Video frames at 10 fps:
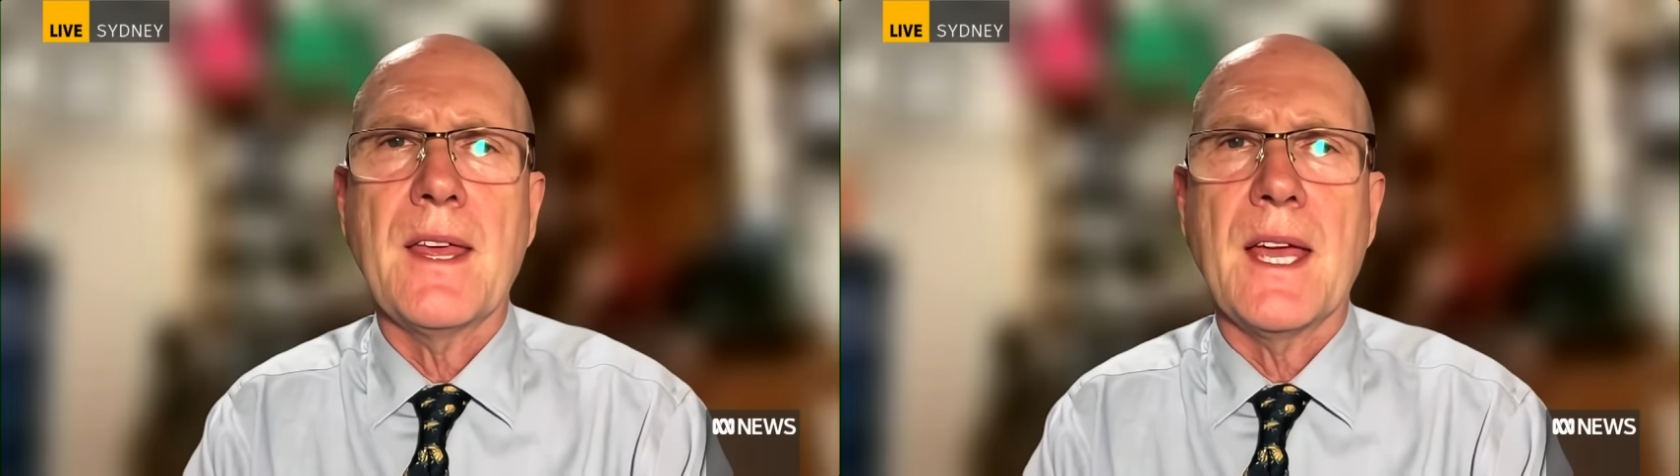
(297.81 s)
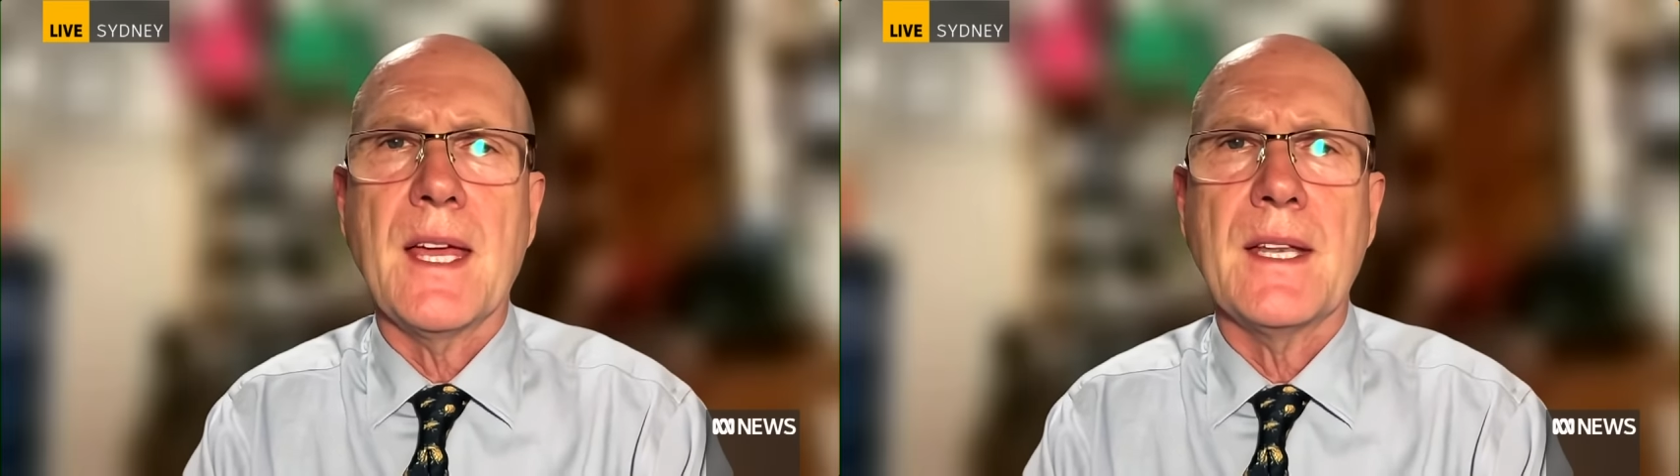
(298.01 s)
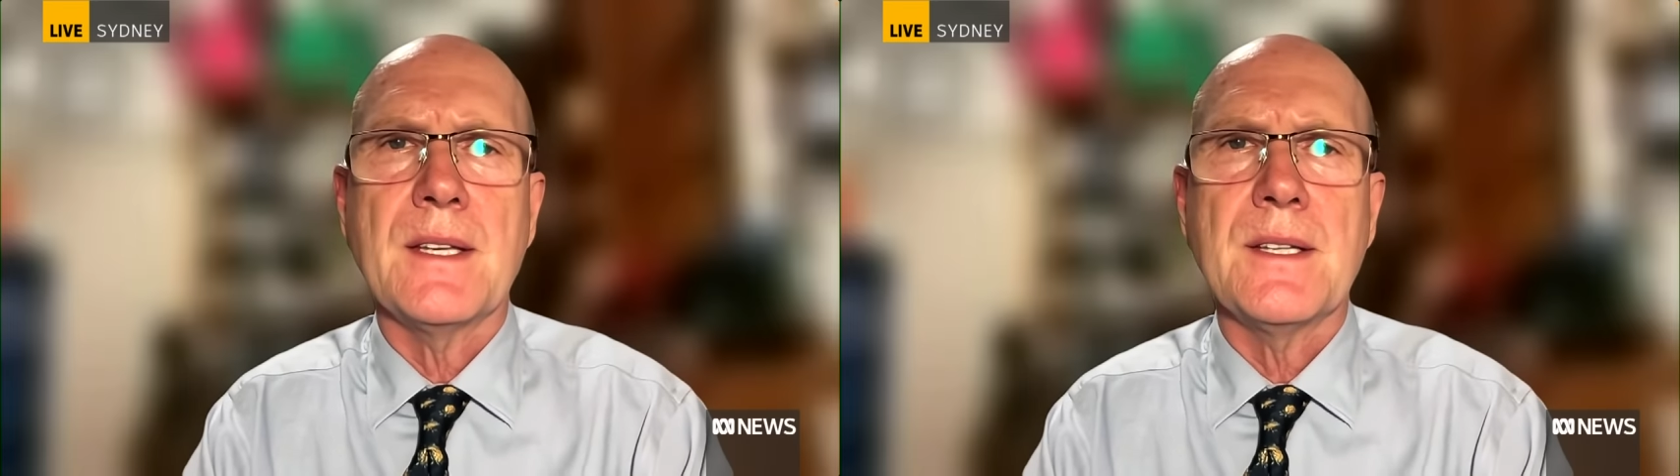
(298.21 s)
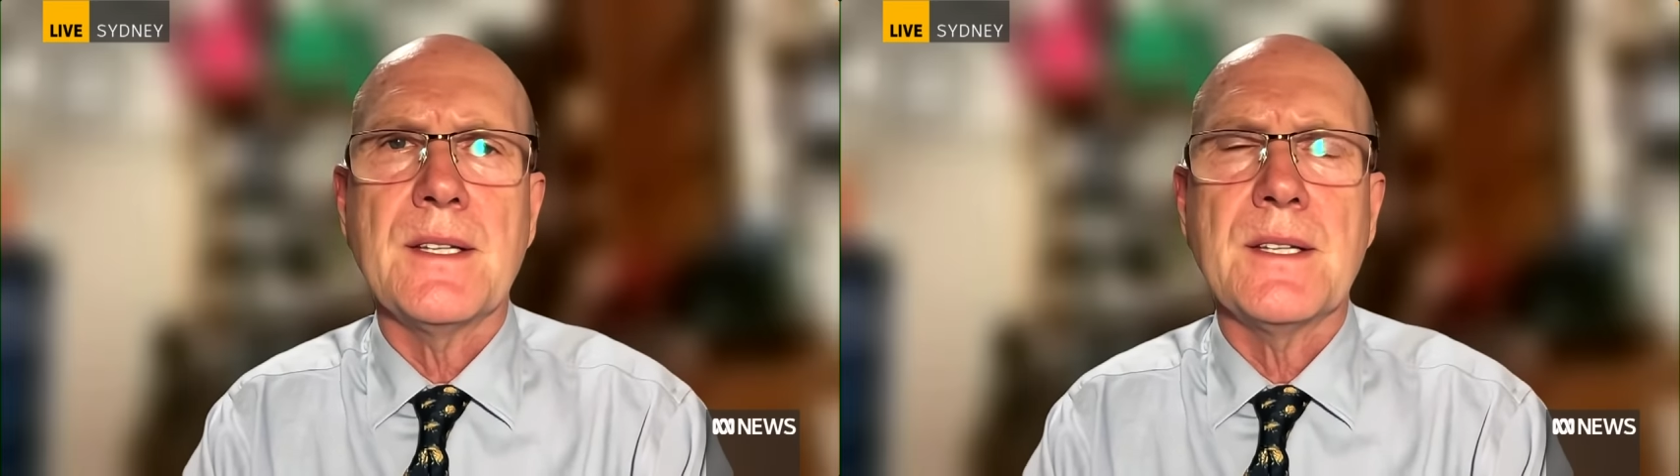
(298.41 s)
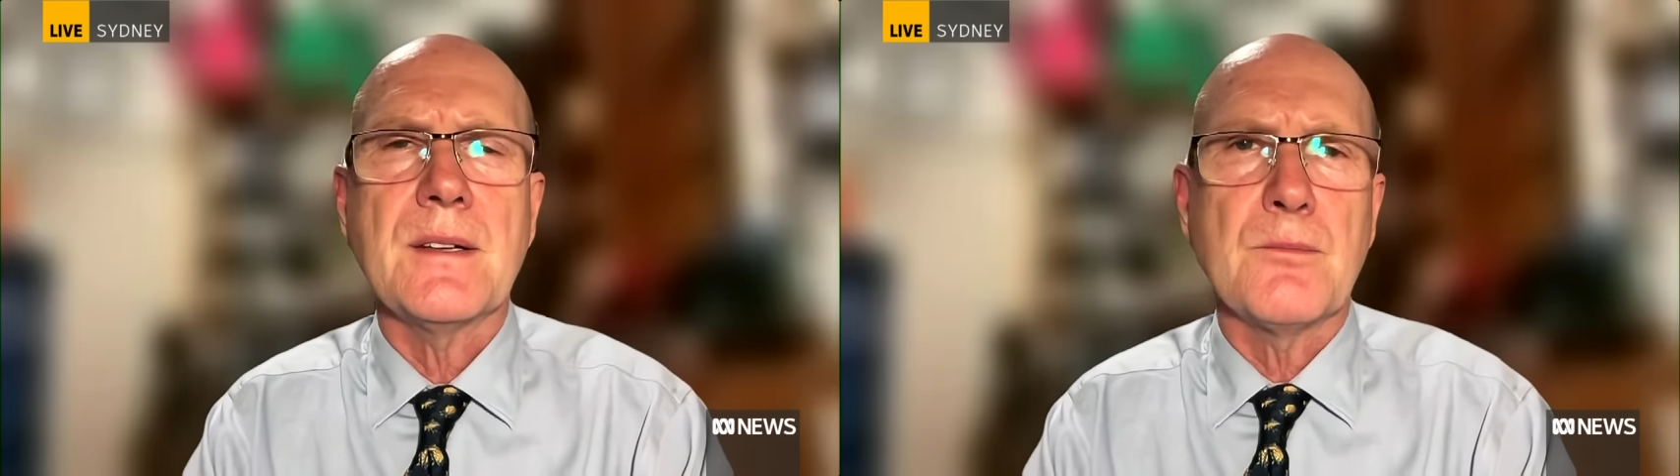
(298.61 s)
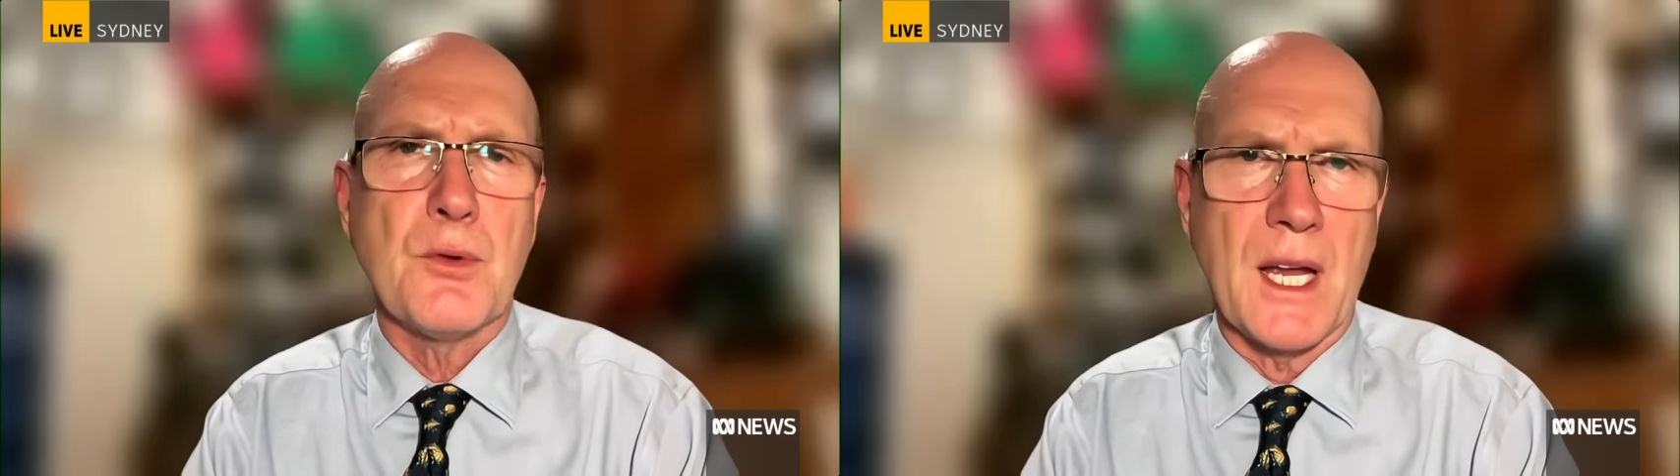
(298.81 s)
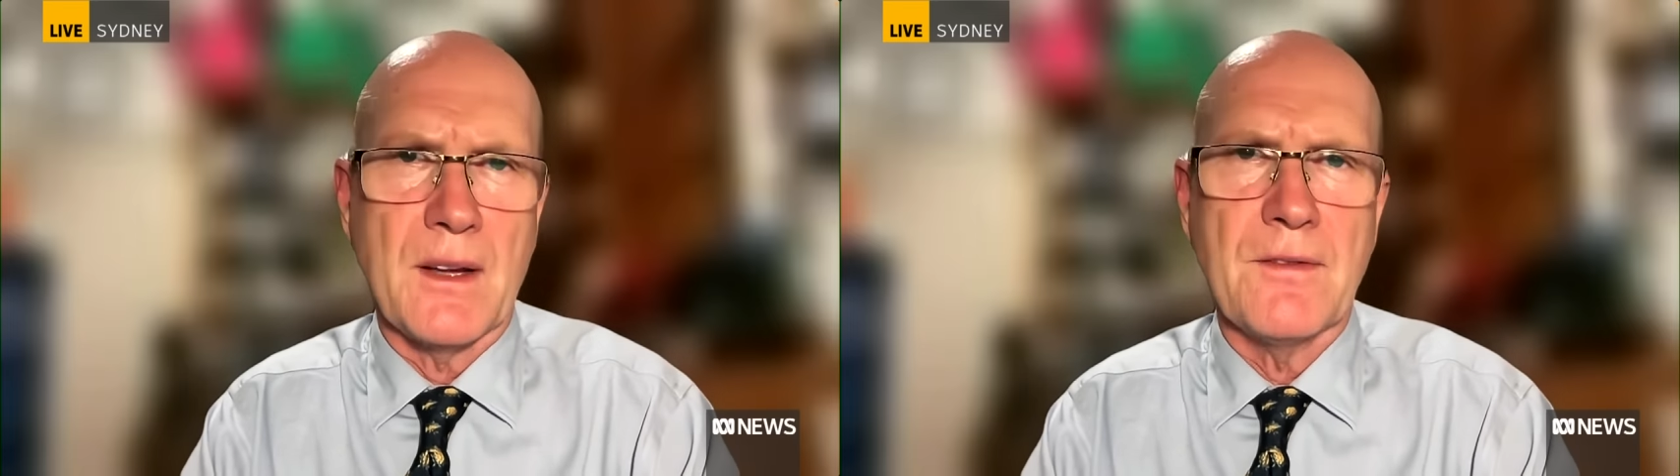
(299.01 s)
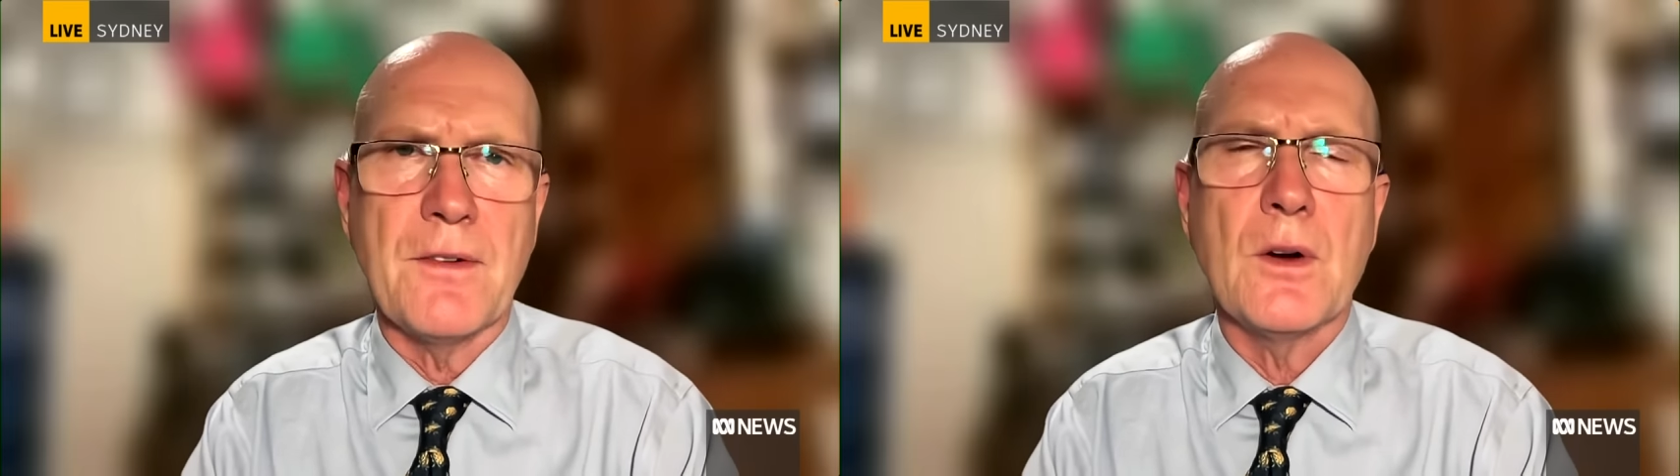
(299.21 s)
and
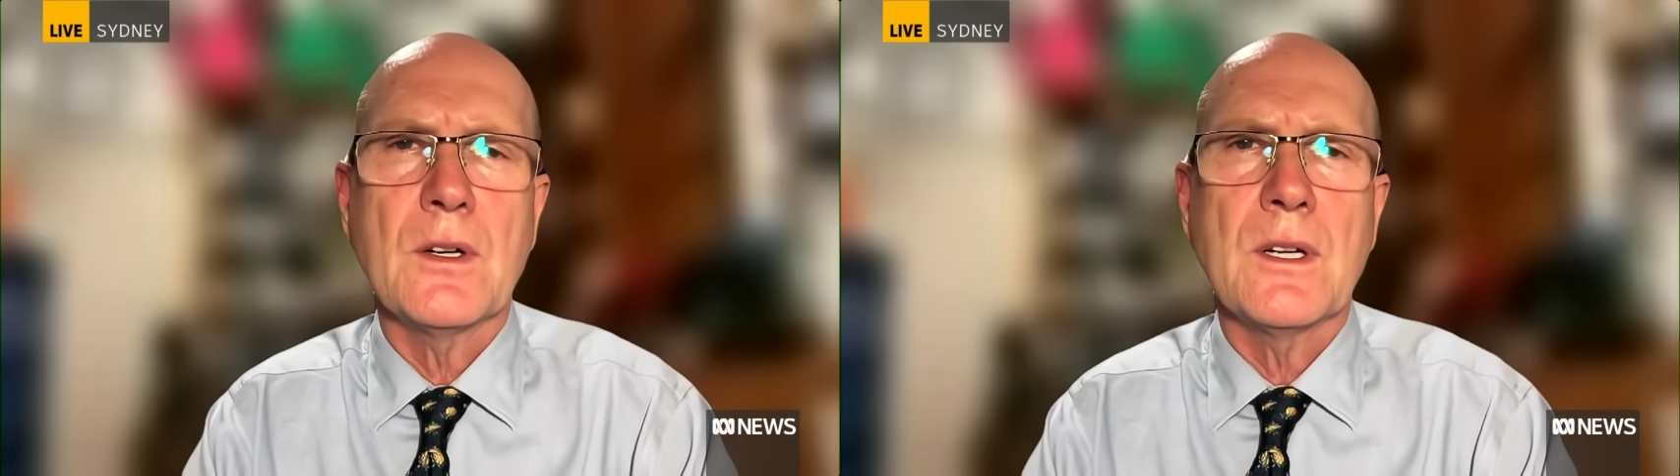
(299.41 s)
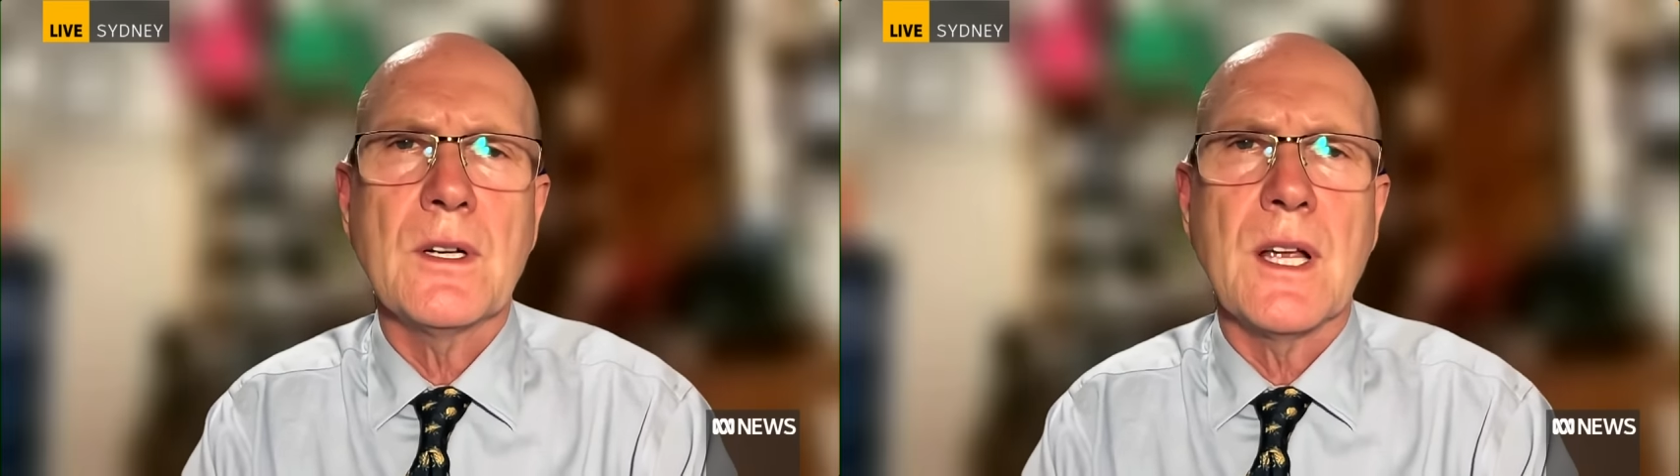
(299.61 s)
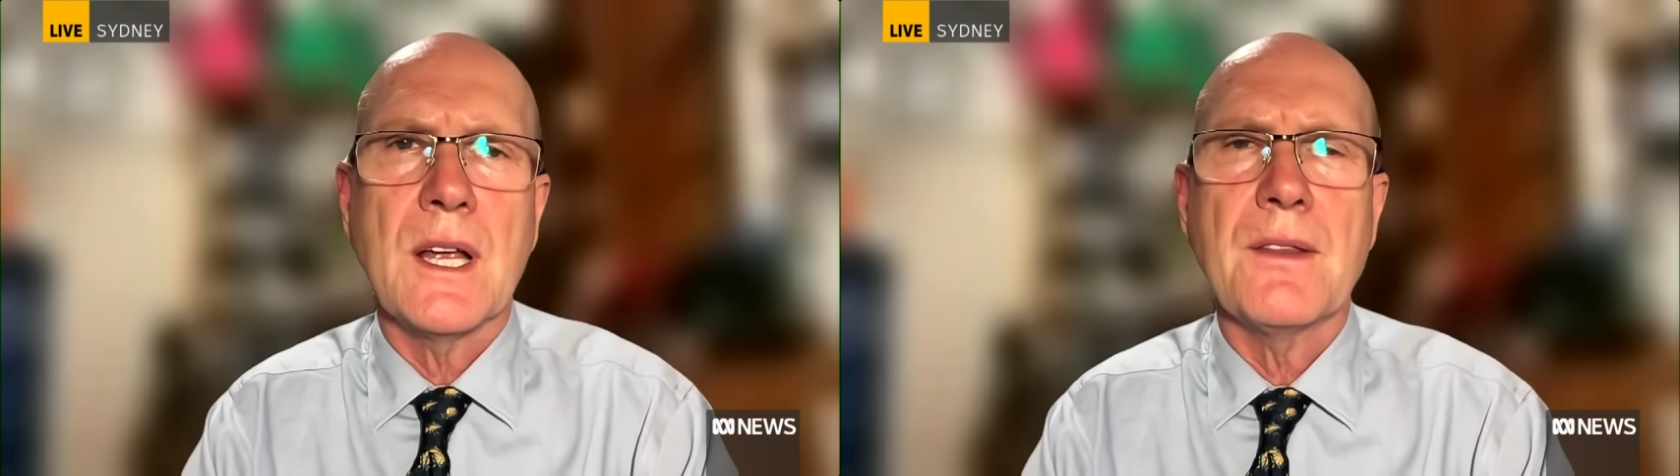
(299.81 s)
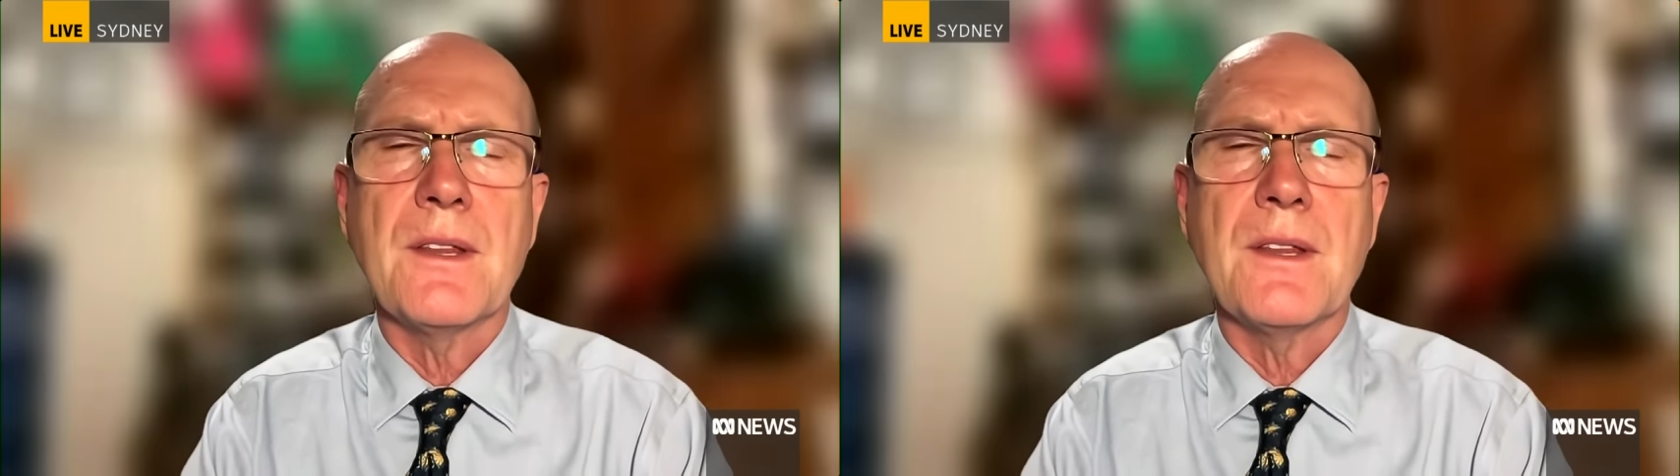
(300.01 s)
brain fog and, and